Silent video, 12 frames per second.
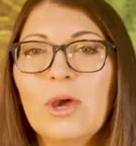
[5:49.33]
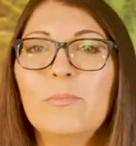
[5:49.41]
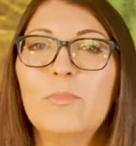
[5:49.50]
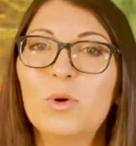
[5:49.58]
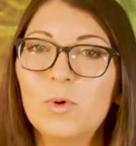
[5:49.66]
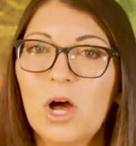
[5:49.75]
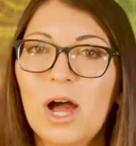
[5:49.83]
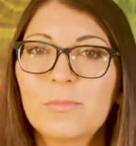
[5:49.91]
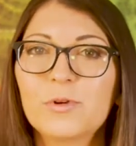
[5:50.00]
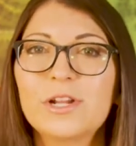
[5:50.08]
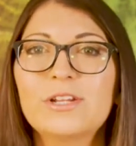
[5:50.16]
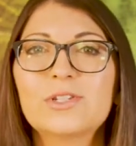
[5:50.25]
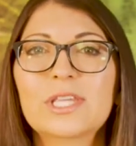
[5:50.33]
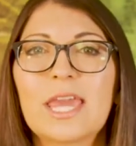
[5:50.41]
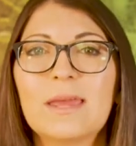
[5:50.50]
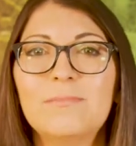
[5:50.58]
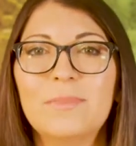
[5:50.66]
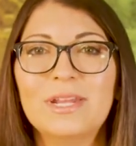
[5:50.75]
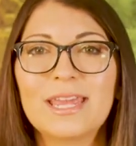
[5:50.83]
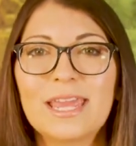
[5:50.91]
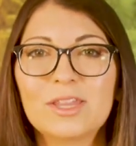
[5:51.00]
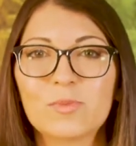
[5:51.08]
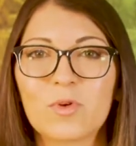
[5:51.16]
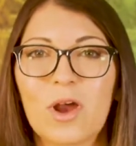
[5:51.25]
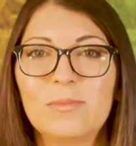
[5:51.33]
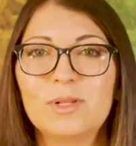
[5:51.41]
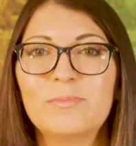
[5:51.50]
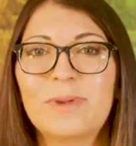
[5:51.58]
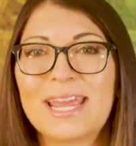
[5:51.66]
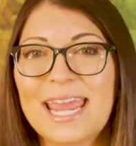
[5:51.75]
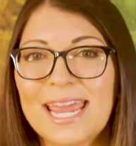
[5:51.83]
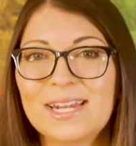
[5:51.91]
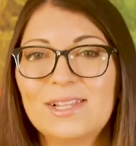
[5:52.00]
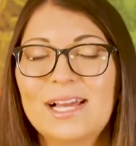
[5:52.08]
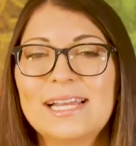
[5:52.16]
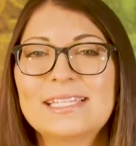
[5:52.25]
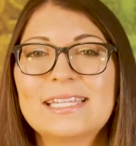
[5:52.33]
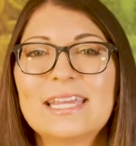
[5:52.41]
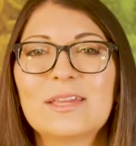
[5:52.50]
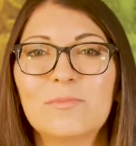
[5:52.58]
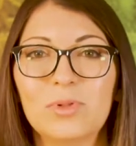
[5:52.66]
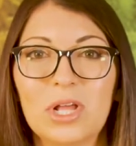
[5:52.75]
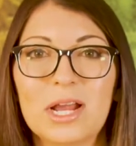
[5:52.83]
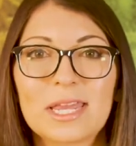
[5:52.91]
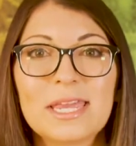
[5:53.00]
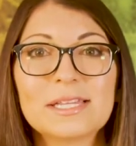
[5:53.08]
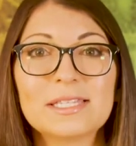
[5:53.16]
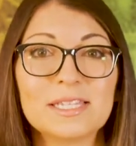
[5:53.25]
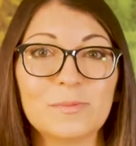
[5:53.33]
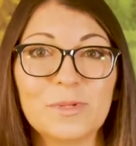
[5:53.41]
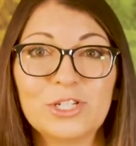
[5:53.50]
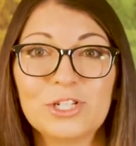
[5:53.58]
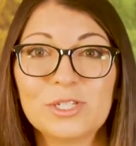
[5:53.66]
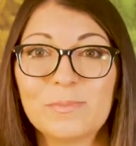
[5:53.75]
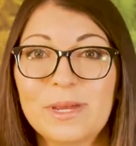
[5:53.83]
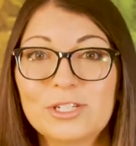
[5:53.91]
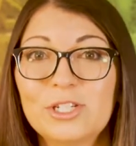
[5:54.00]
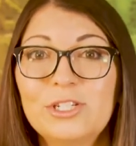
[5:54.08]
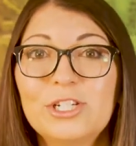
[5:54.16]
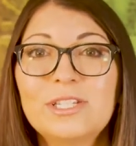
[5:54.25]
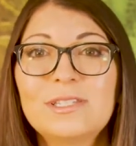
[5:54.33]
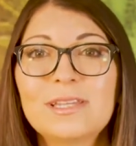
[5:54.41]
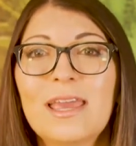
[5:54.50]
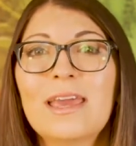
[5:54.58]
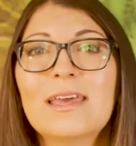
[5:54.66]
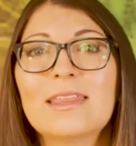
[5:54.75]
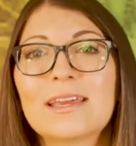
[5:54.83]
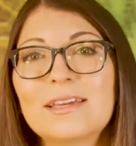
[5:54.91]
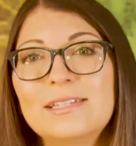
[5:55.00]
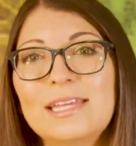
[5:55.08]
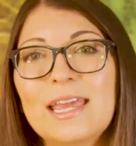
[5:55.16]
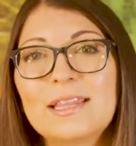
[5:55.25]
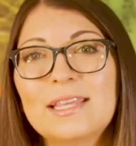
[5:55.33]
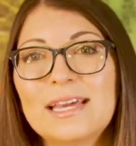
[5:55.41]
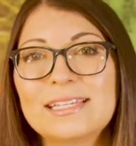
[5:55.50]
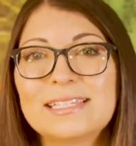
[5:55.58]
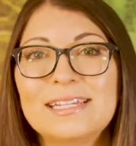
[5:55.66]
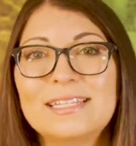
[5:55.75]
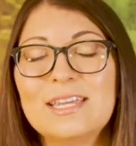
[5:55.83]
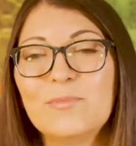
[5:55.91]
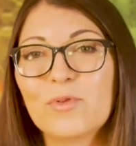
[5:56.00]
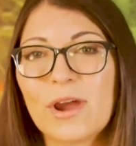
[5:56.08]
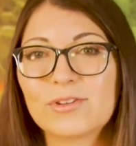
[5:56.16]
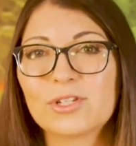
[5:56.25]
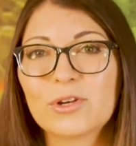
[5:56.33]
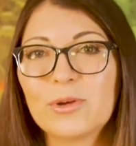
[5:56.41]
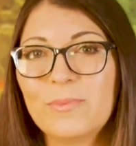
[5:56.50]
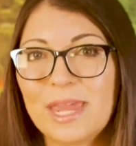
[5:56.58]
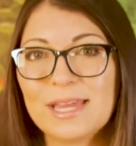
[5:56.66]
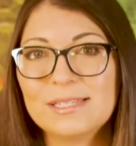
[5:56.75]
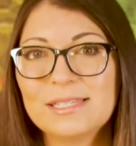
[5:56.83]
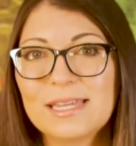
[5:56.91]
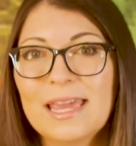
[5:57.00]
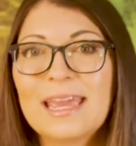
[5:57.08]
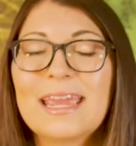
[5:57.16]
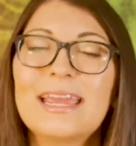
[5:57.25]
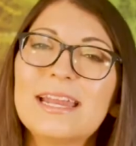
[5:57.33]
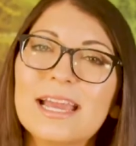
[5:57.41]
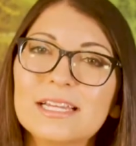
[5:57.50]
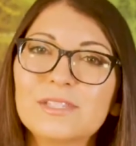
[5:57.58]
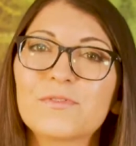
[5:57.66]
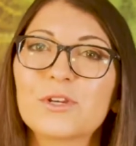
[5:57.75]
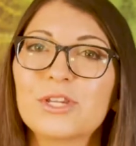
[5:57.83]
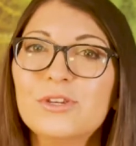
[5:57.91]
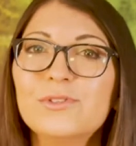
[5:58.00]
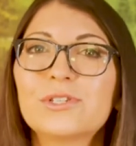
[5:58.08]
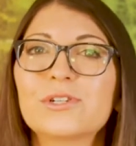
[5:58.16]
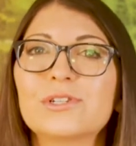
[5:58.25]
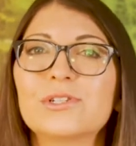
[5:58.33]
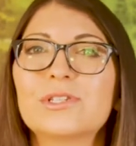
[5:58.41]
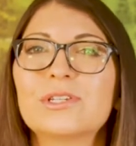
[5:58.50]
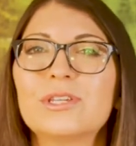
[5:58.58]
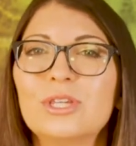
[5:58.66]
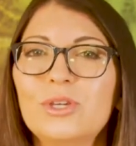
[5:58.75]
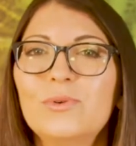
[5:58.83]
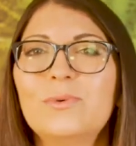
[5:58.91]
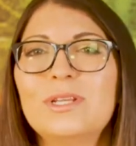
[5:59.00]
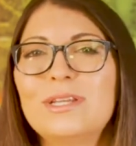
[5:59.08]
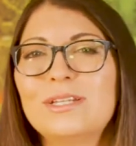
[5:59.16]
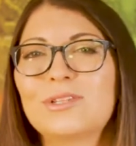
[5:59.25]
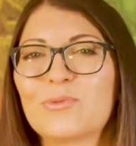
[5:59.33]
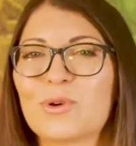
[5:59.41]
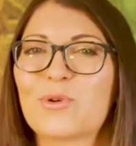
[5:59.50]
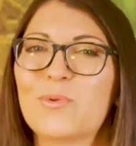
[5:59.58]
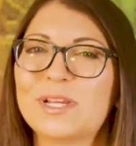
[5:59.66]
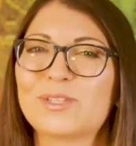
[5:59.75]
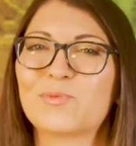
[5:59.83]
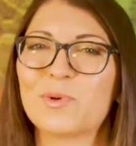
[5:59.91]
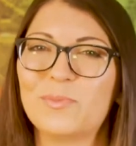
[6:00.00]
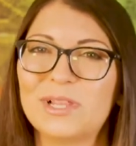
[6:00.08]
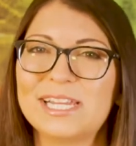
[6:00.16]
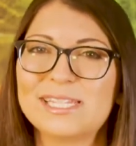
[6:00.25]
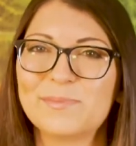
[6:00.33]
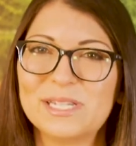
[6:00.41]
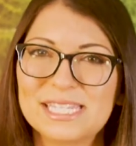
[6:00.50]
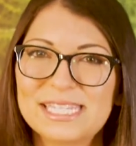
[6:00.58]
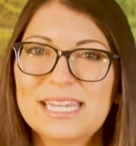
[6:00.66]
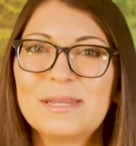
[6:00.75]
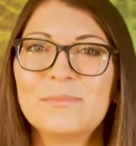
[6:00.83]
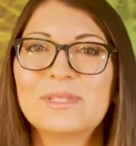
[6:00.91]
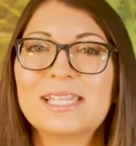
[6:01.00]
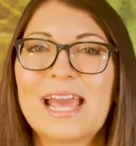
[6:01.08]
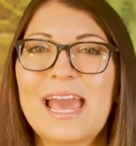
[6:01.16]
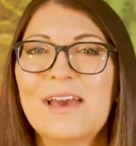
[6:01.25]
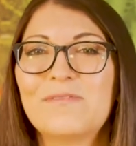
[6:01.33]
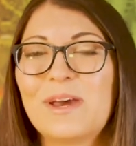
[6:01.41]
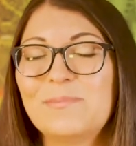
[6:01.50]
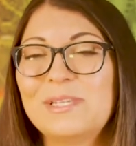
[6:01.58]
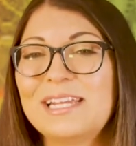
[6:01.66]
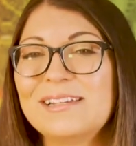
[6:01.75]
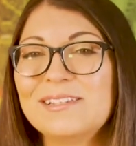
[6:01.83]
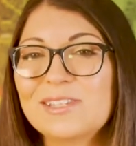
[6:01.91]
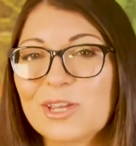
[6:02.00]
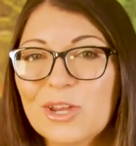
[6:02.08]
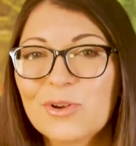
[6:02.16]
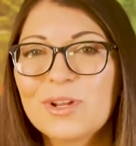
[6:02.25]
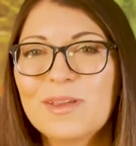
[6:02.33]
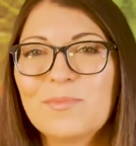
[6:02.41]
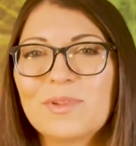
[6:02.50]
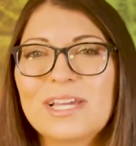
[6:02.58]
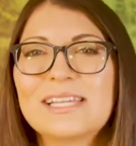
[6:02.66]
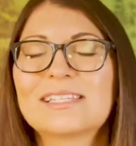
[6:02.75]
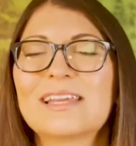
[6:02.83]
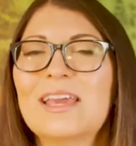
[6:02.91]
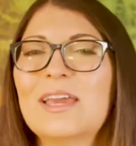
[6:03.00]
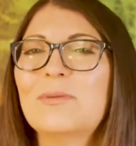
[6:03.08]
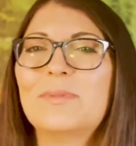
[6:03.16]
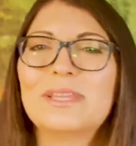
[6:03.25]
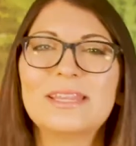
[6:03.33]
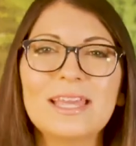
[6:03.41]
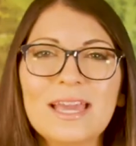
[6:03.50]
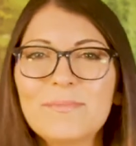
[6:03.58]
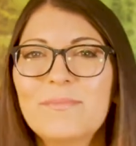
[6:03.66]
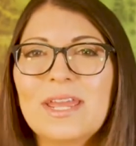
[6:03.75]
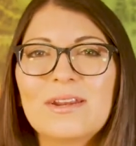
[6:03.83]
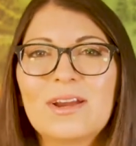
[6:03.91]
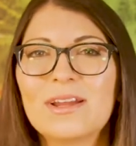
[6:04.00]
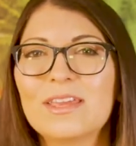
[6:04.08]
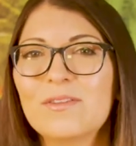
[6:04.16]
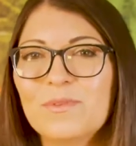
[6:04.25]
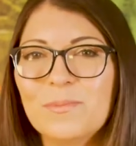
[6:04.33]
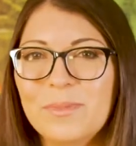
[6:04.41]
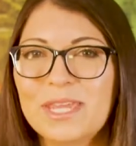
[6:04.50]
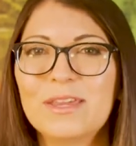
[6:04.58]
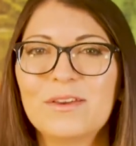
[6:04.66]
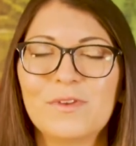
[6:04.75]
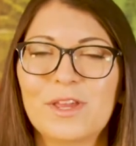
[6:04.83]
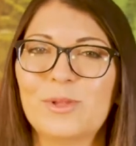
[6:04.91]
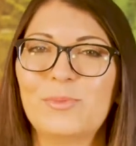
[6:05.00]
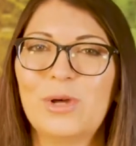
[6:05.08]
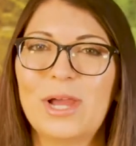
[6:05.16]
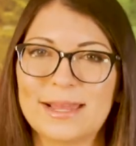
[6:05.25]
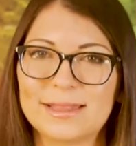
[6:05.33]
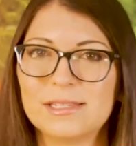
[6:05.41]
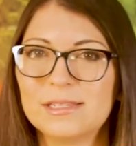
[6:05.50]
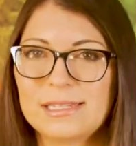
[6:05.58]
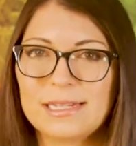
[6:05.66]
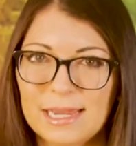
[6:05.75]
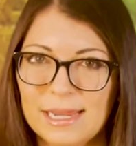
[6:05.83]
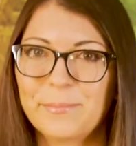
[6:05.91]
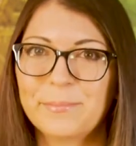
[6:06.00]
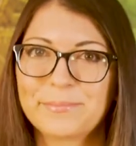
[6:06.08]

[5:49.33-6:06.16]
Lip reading: Mobile operators can mitigate the problem by analyzing and blocking suspicious messages that contain the SAT browser commands, and as for users, you would need to request replacement SIMs that have updated security in place, but that may not even be available at this time.